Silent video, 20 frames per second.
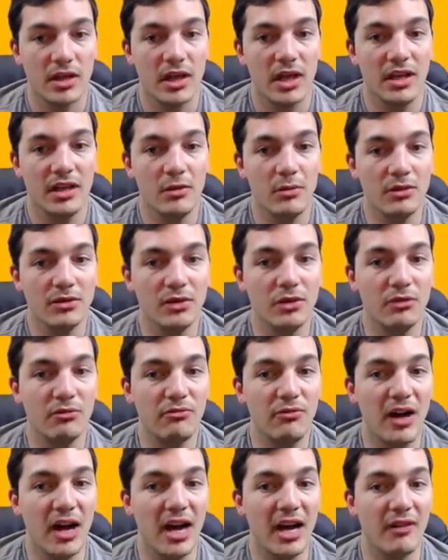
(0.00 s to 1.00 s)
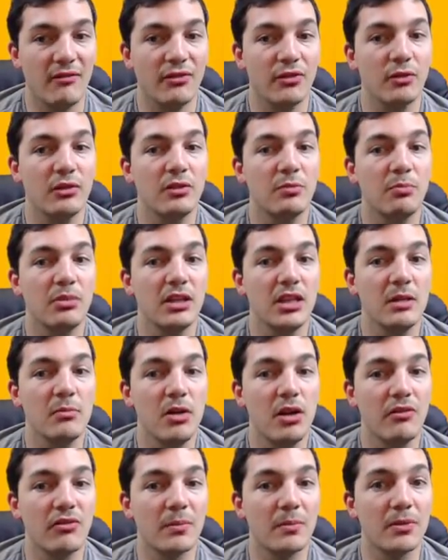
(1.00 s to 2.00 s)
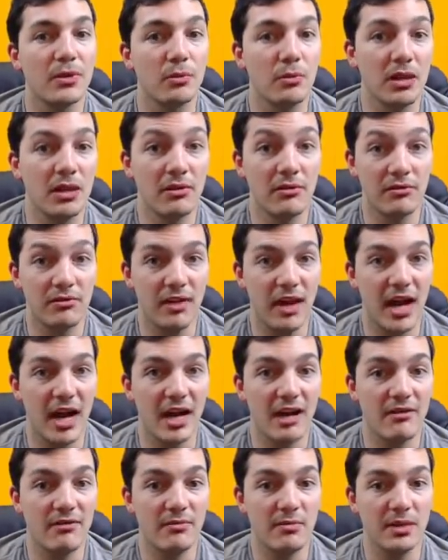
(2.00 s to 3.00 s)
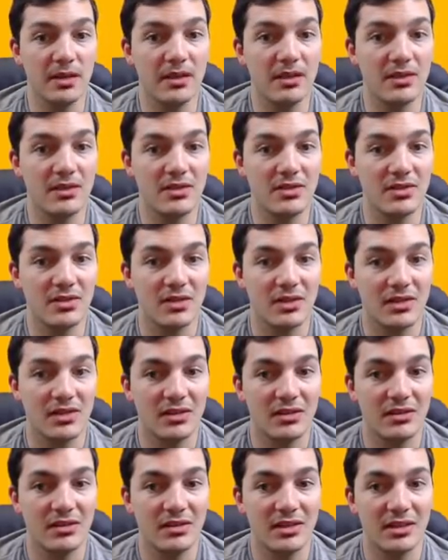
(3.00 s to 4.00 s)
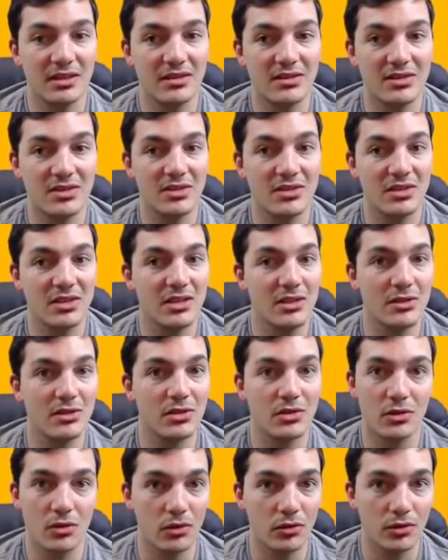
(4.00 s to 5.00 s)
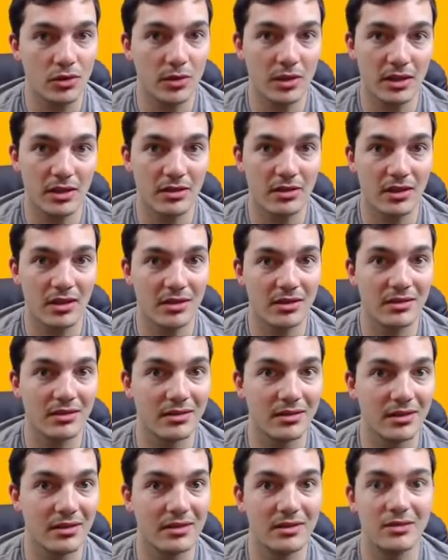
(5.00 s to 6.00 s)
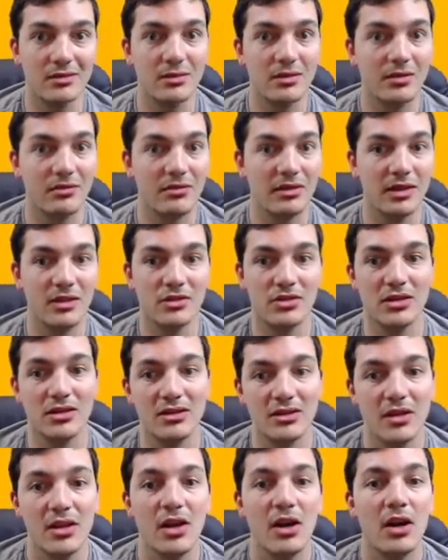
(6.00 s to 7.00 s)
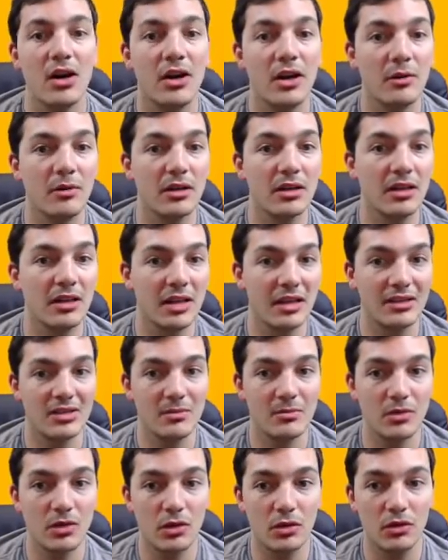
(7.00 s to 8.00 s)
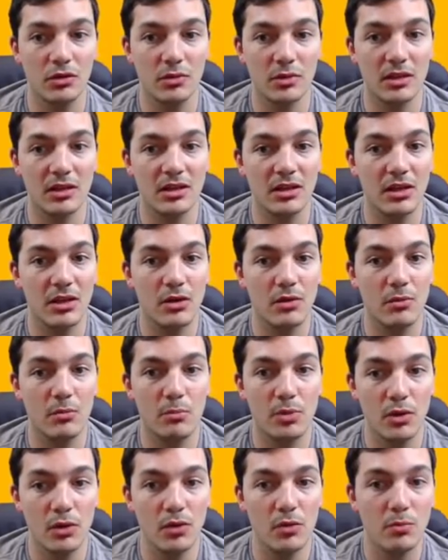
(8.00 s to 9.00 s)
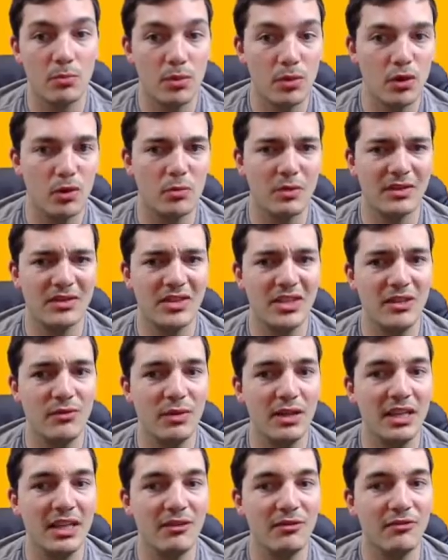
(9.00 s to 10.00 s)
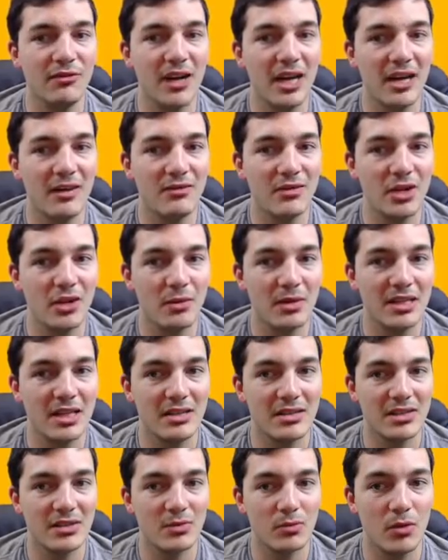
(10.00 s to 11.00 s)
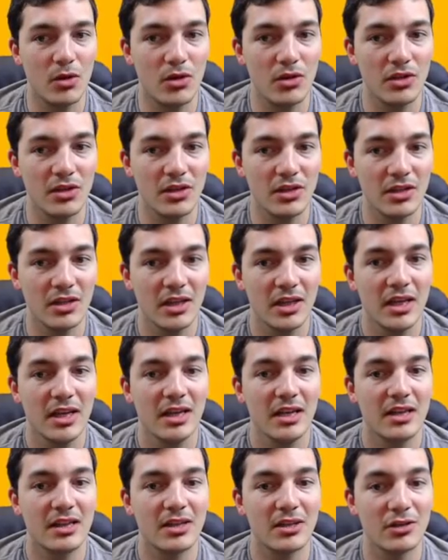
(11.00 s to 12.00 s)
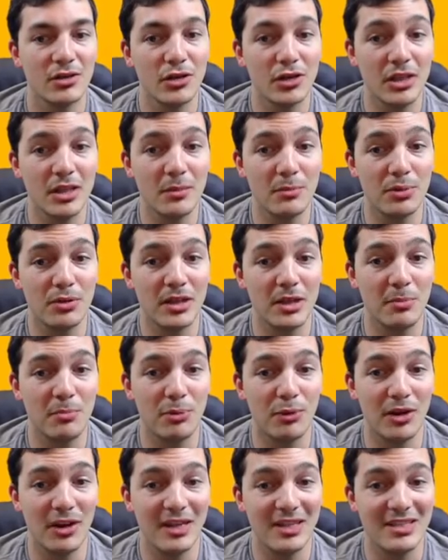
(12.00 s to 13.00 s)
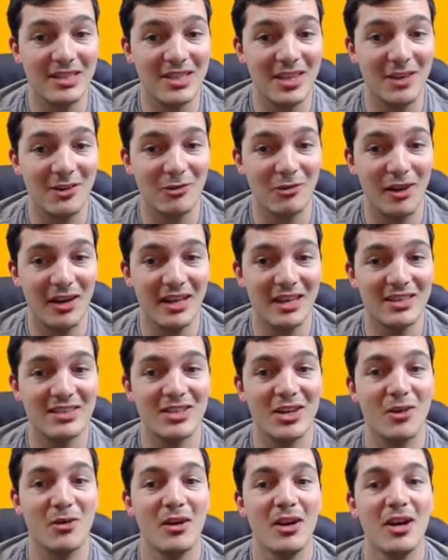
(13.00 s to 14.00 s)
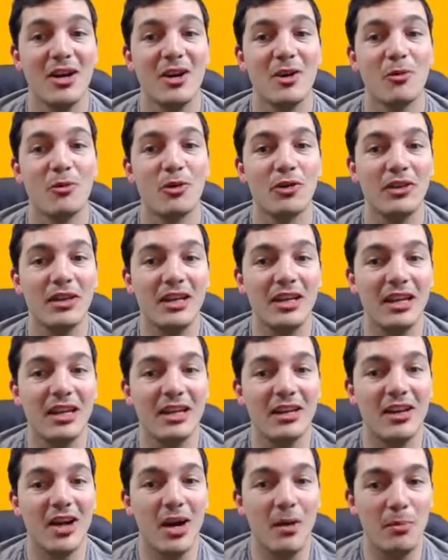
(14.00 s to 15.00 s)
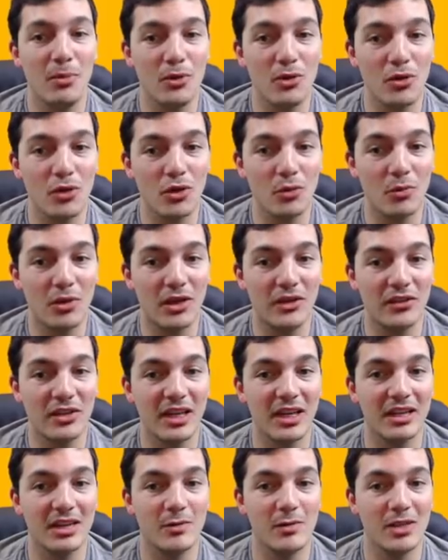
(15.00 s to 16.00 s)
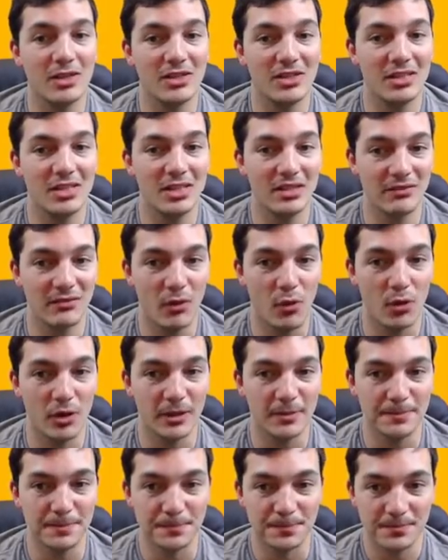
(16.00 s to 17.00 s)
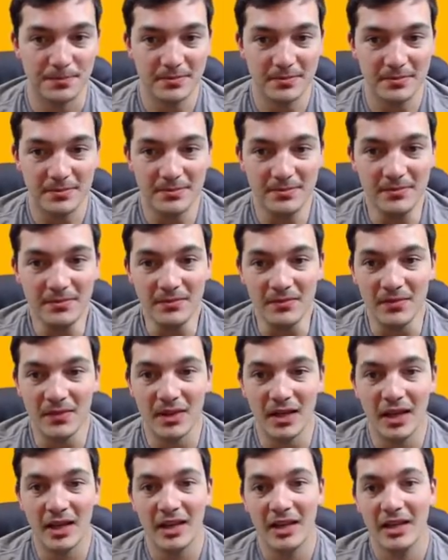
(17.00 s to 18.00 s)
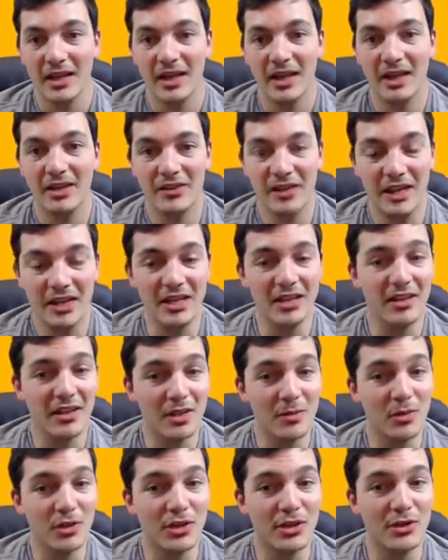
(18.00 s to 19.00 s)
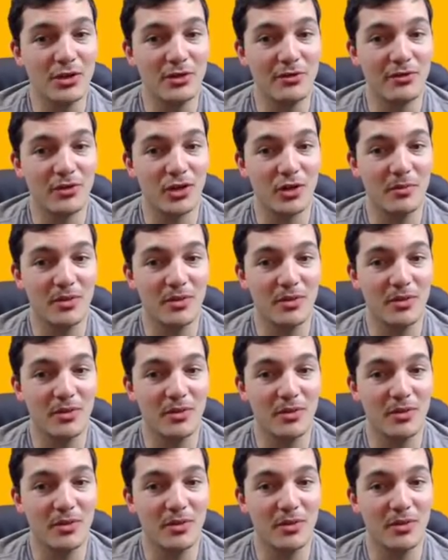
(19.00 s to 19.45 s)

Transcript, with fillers: and let's go to 5, so let's bring them all from 3 to 5, because that's just going to use the gold quicker, honestly. I just want to finish this. Alright, we're going to get some gold. We're going to go boom, boom. Let's see if we can get fives all the way down this wall here. They're looking pretty pricey already, so we're only going to get a couple gold balls and get the rest of these four. It's getting a little more uniform